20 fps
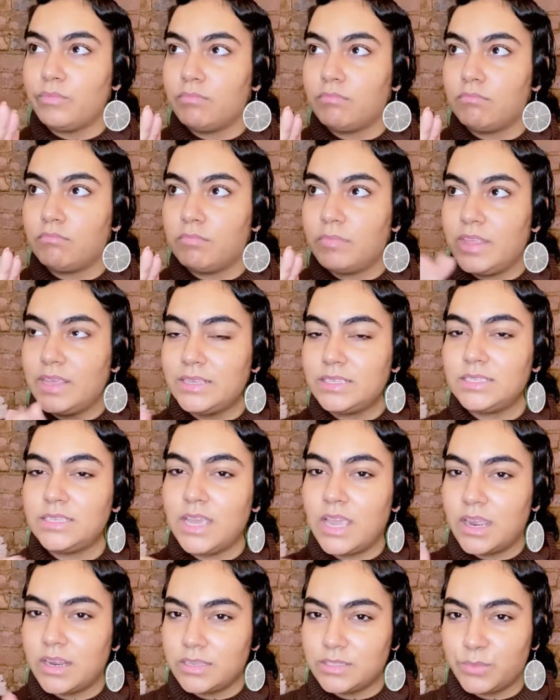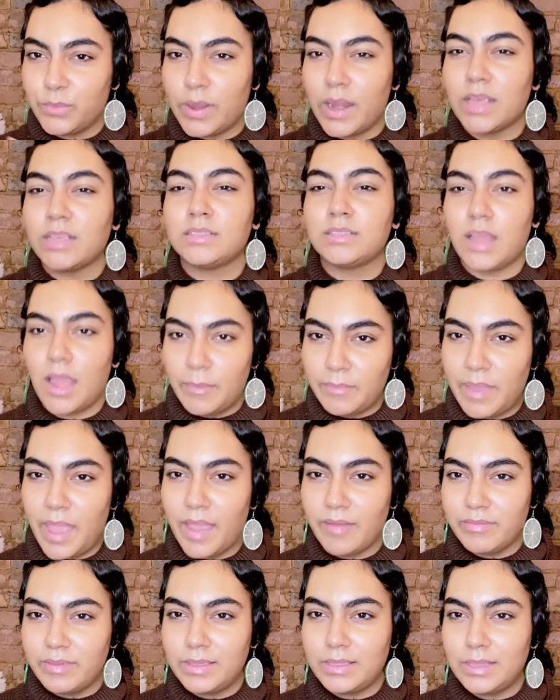this year is when I stopped
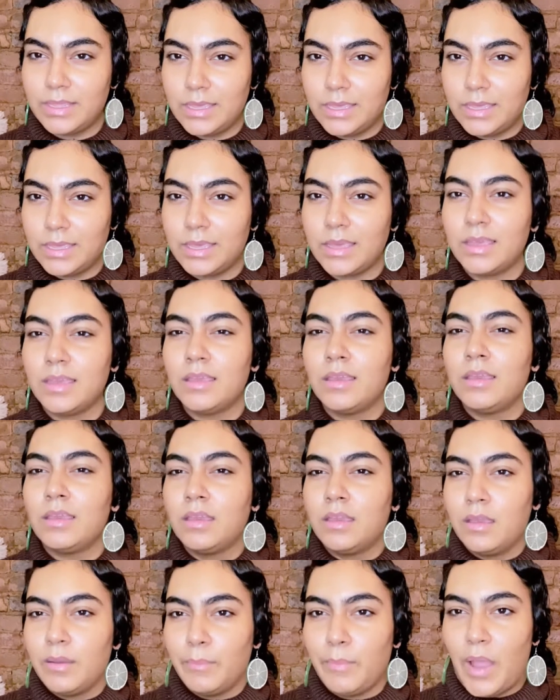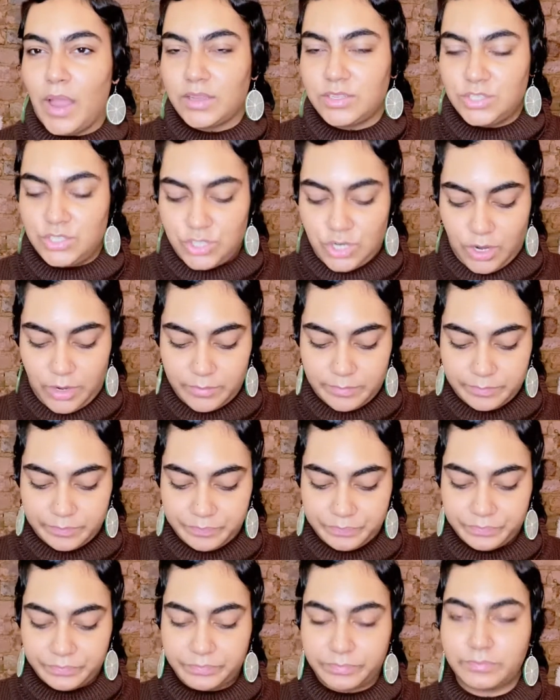having the BoxyCharm.
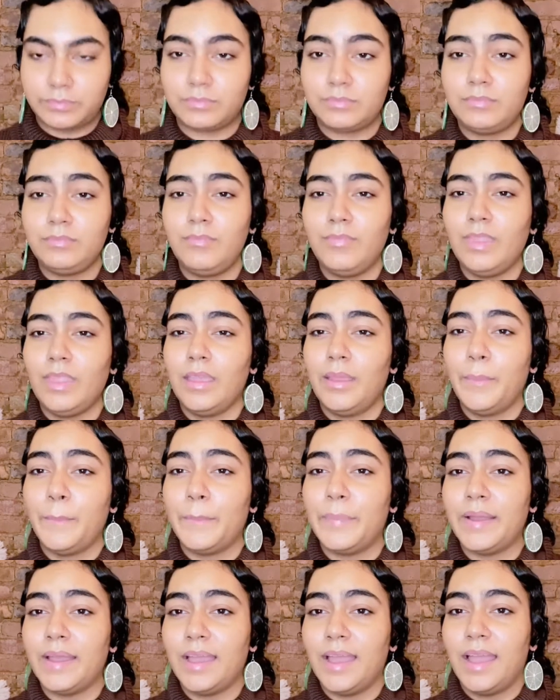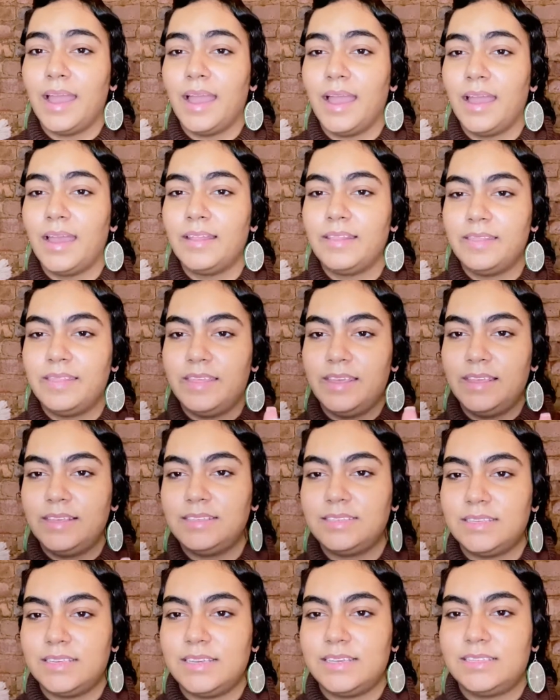But this
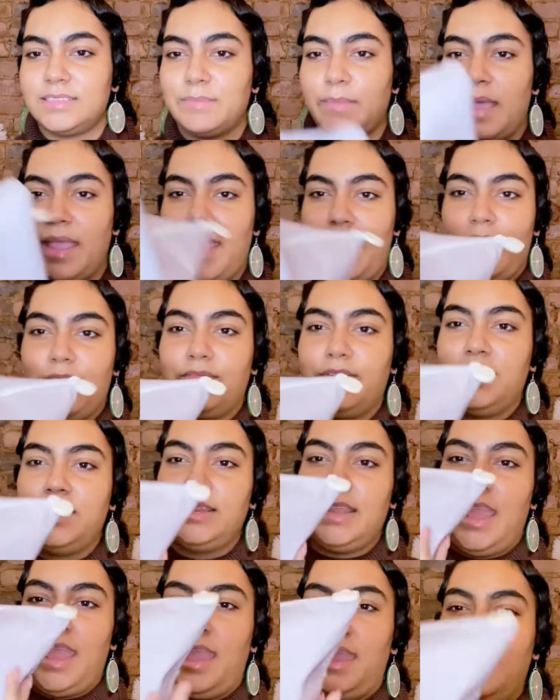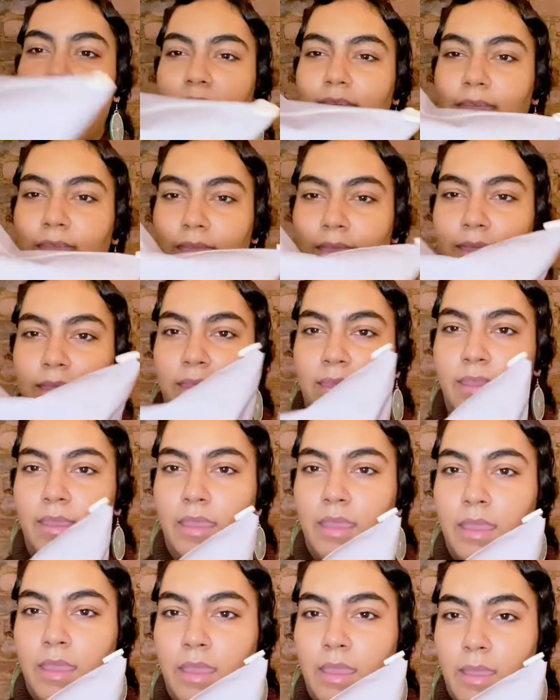is my everyday
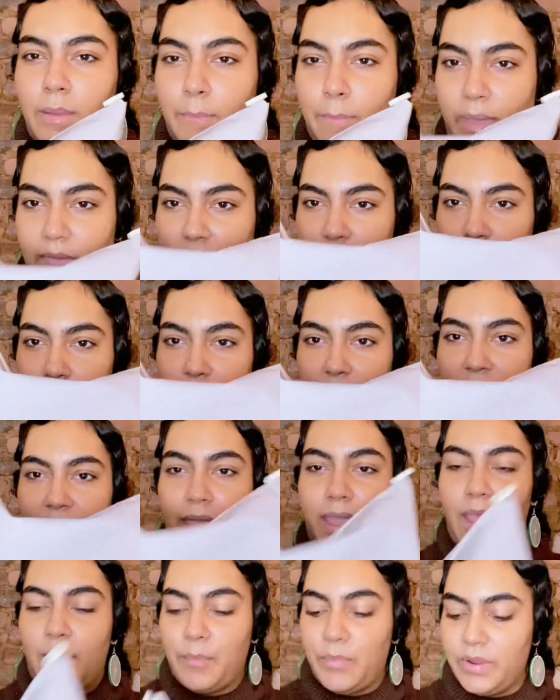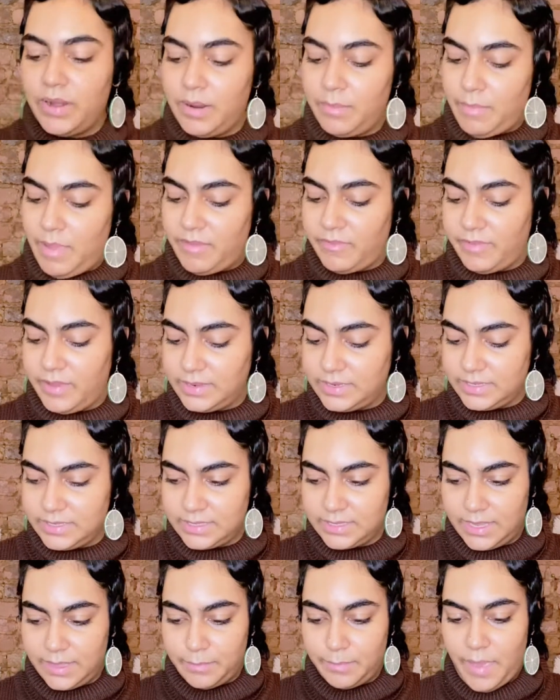makeup bag. I put in my Fenty
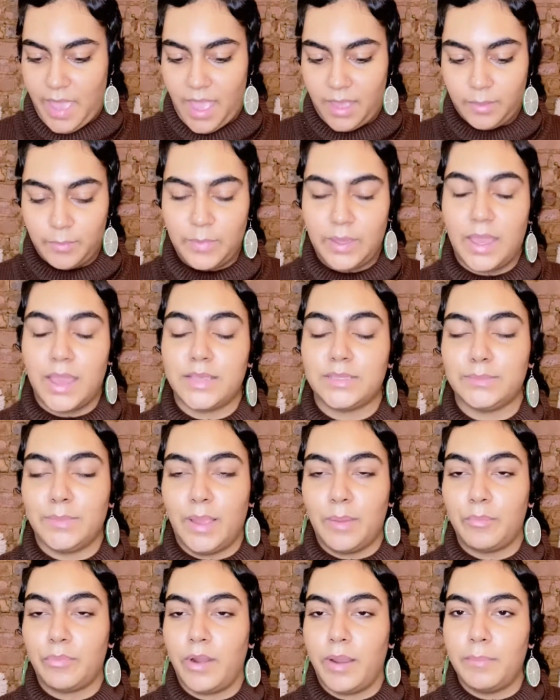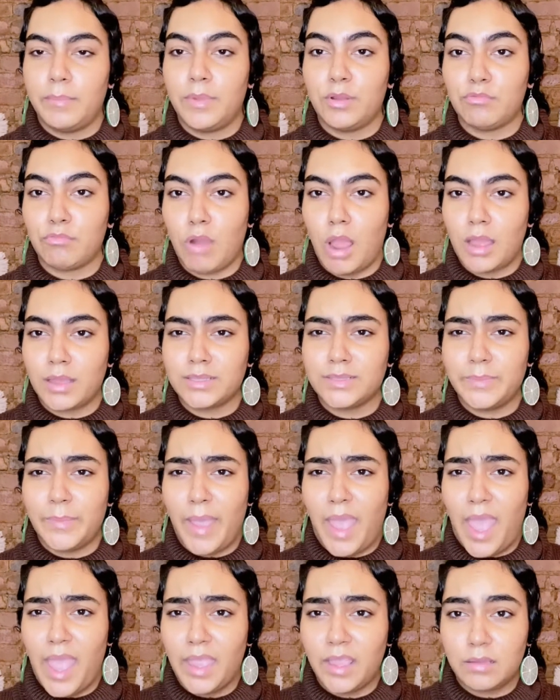Skin bag because my Bretman Rocks
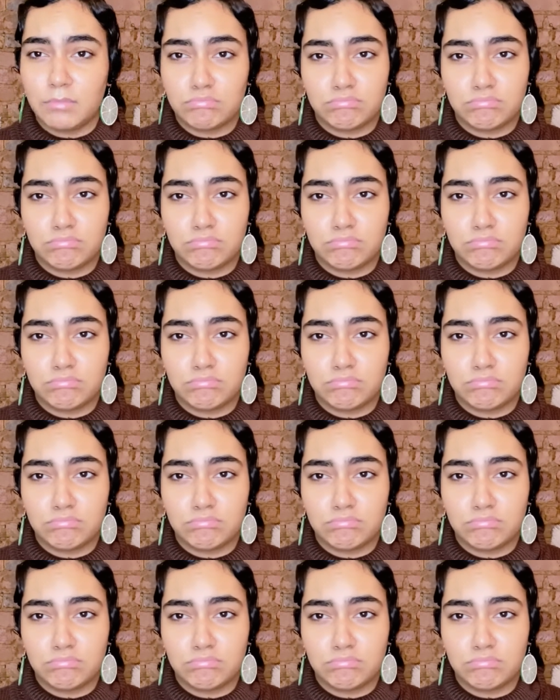bag